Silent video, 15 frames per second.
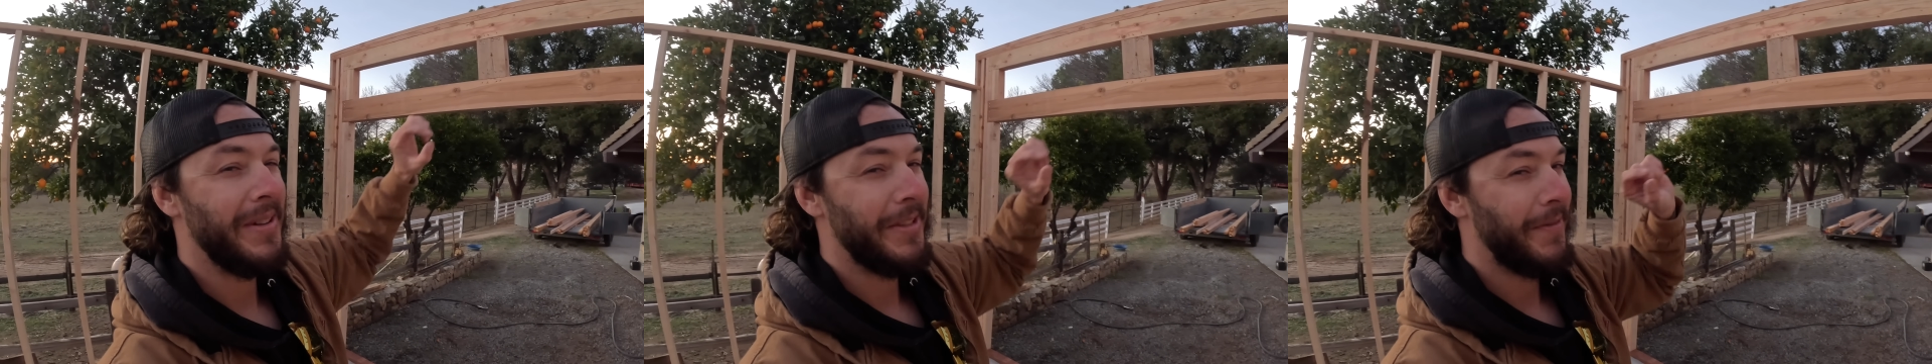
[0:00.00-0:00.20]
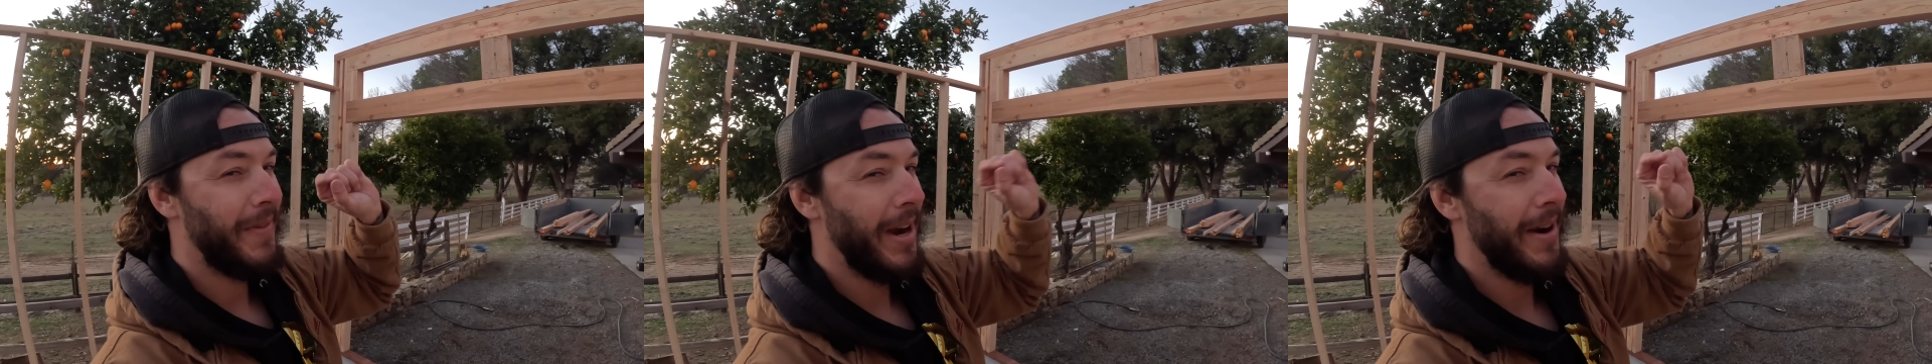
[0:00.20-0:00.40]

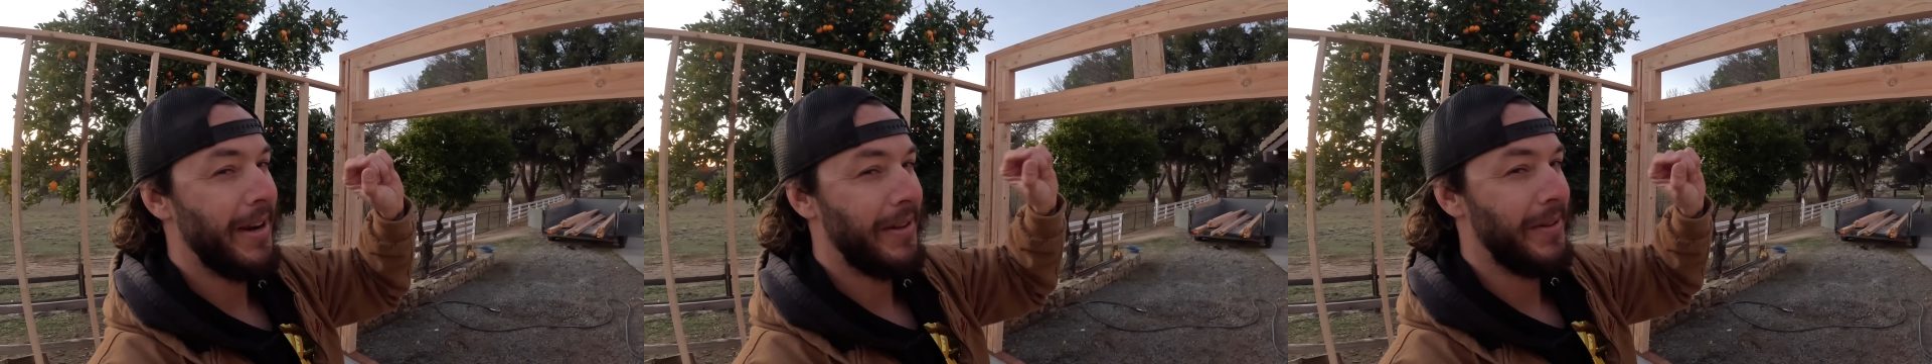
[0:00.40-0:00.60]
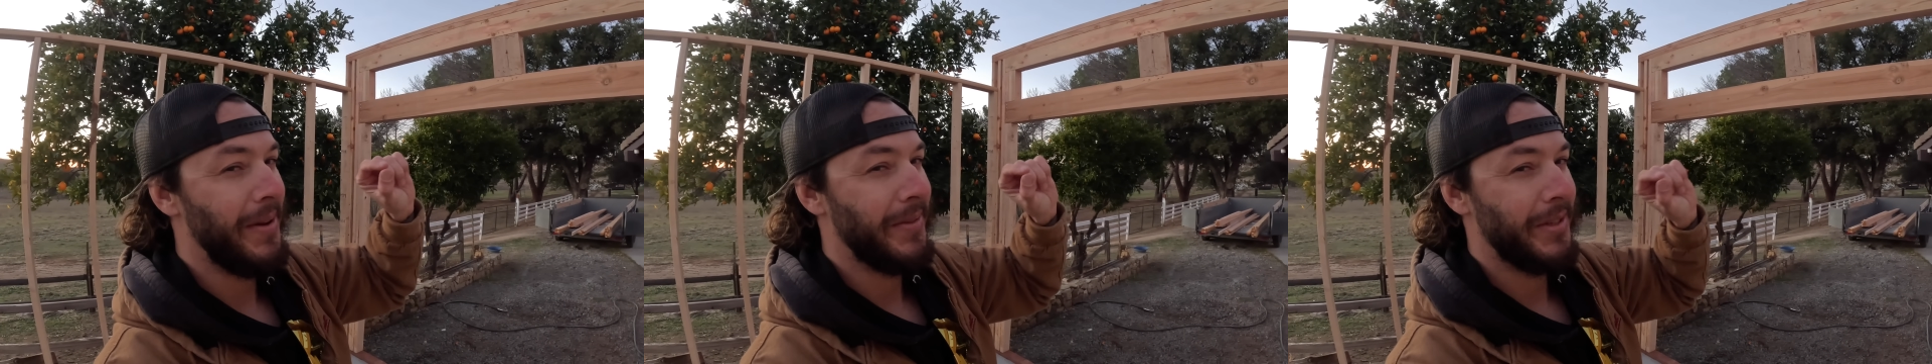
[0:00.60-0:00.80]
It's very
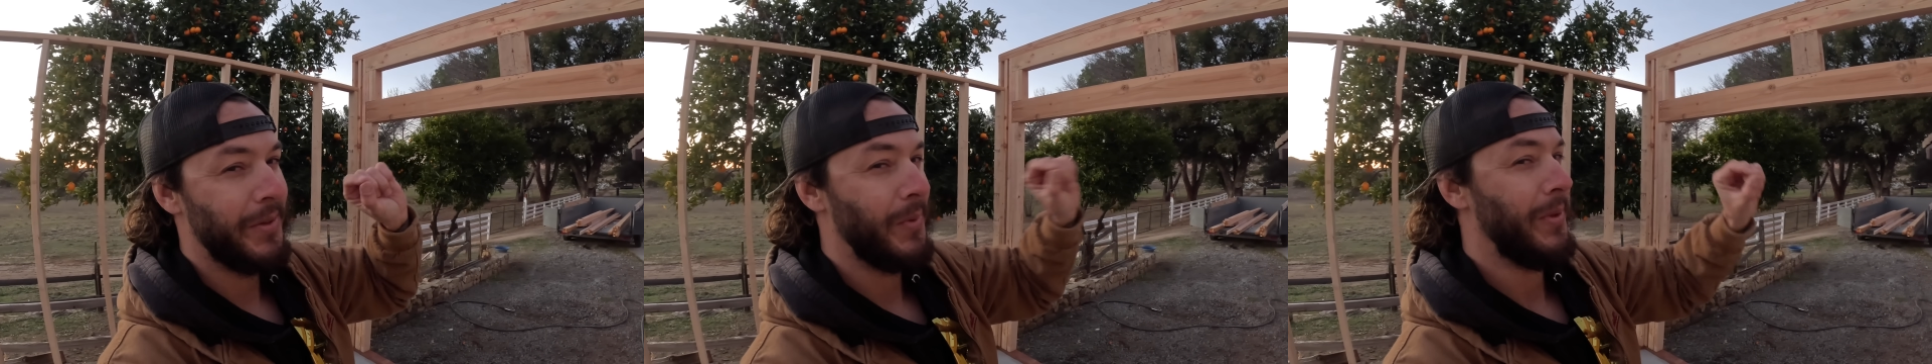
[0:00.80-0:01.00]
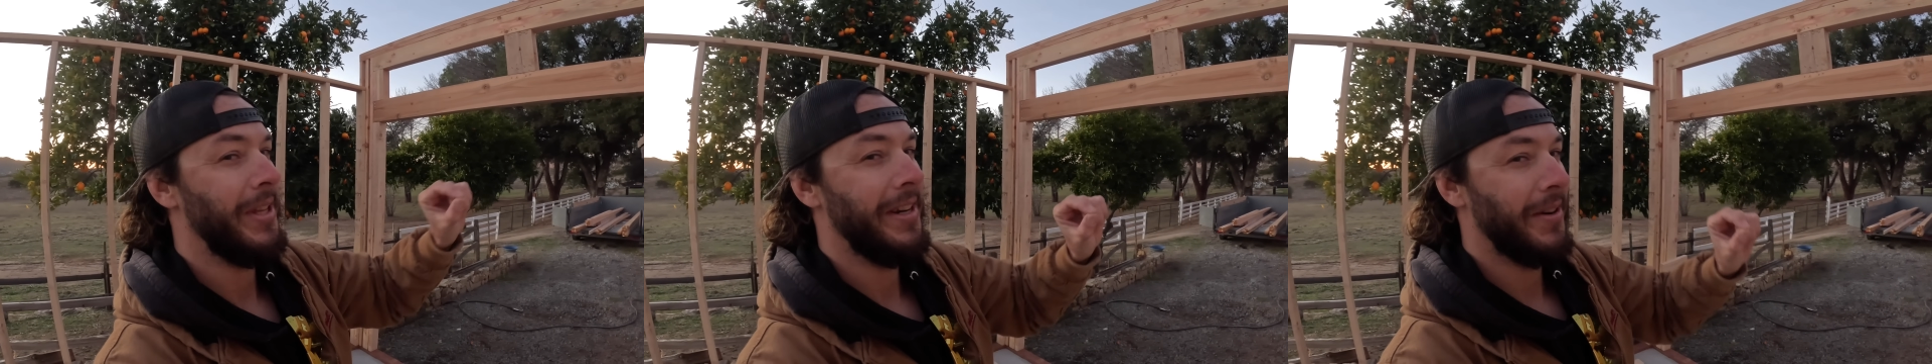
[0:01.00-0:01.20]
close. It's
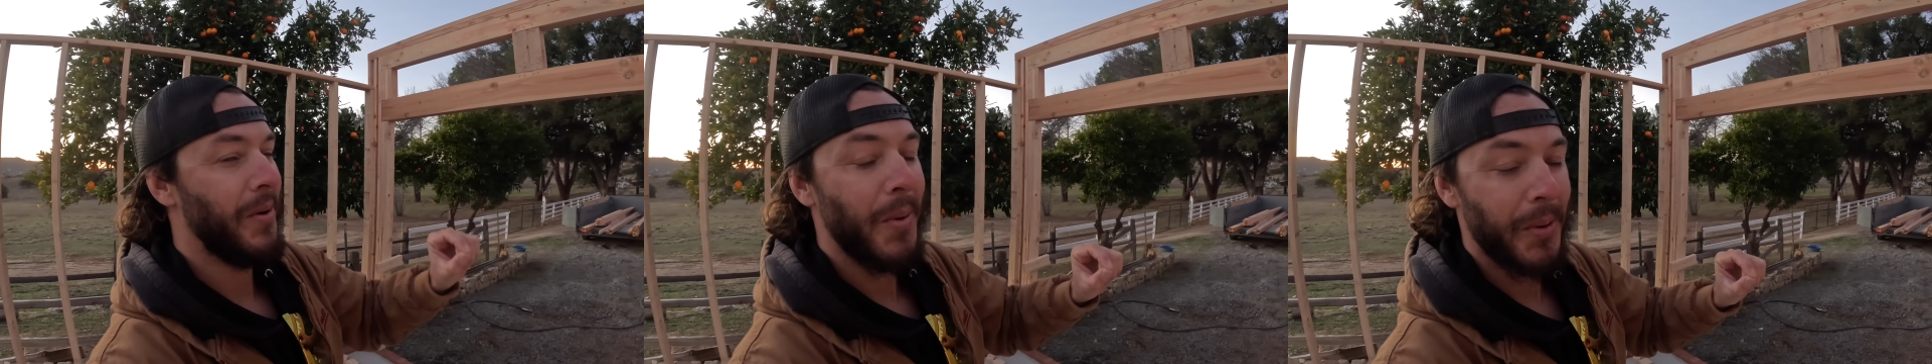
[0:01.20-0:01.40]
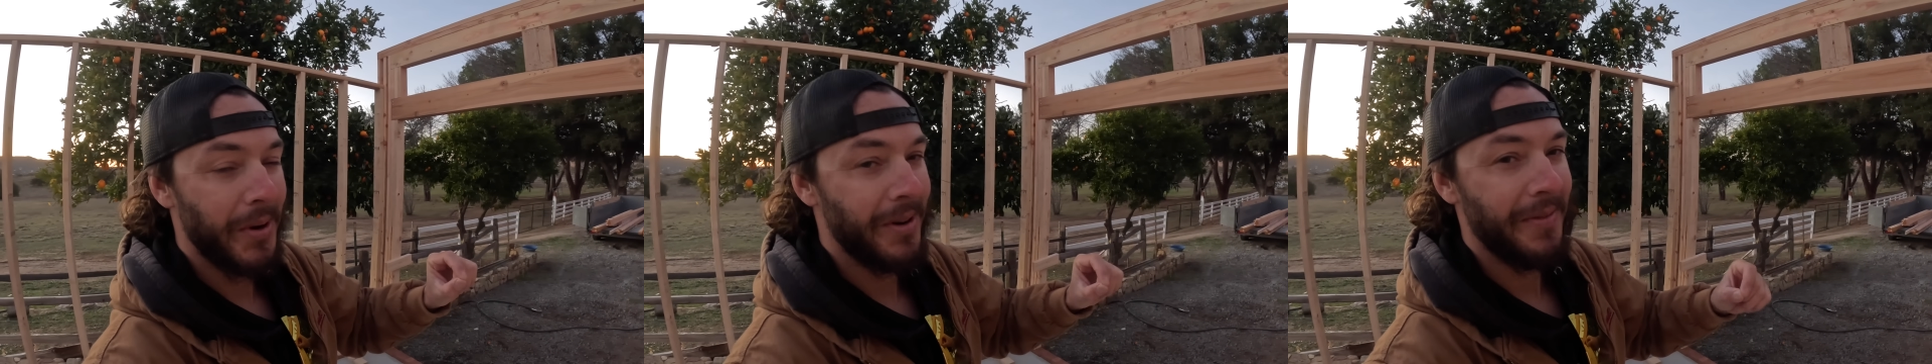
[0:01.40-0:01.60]
within a
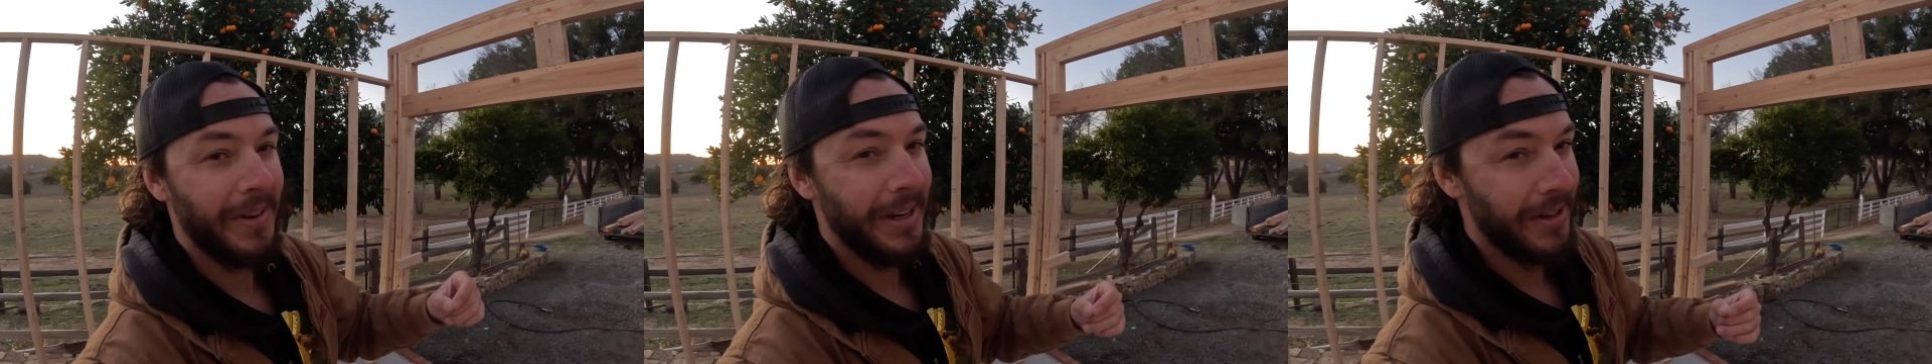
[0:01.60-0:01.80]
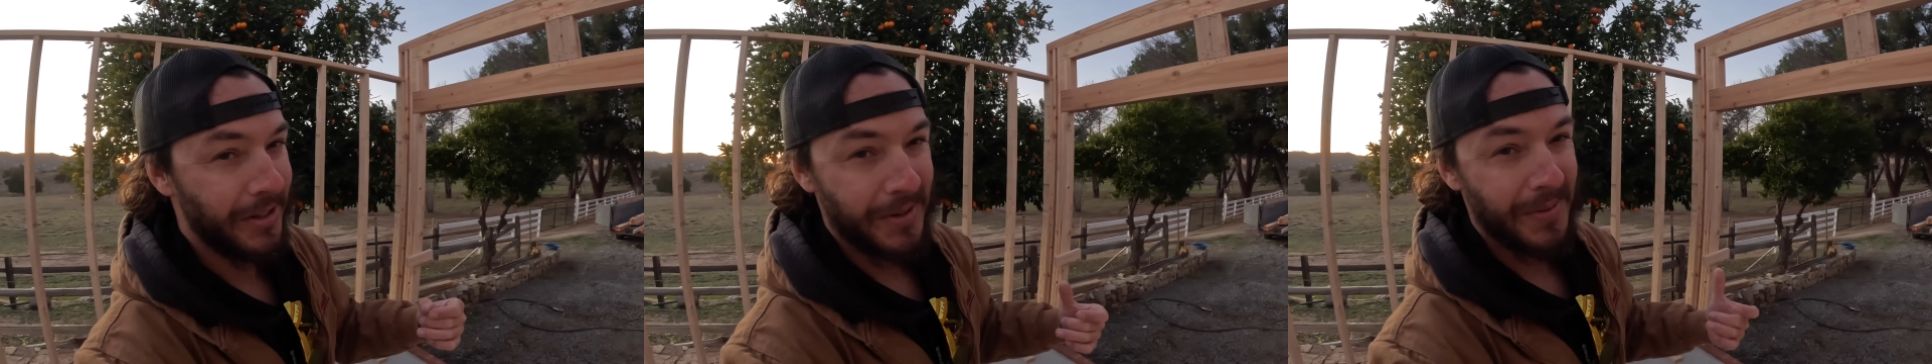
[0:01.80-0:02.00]
quarter of an inch